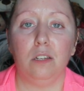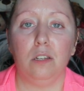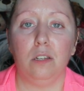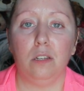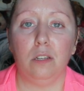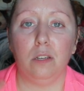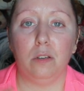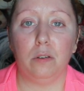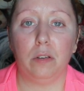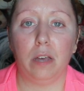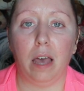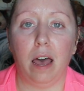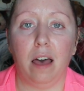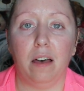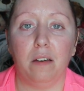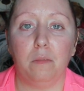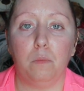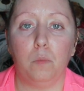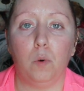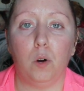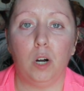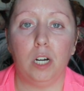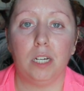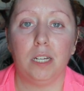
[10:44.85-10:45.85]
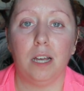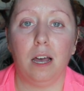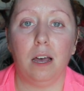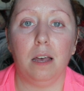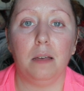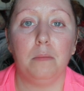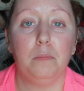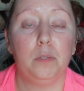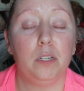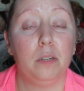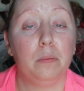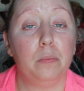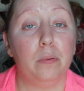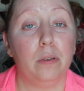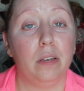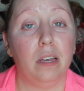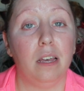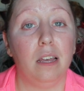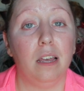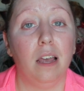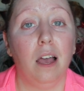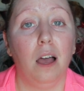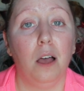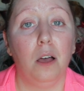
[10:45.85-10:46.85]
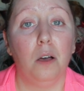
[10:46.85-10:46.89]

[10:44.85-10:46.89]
you have more time to put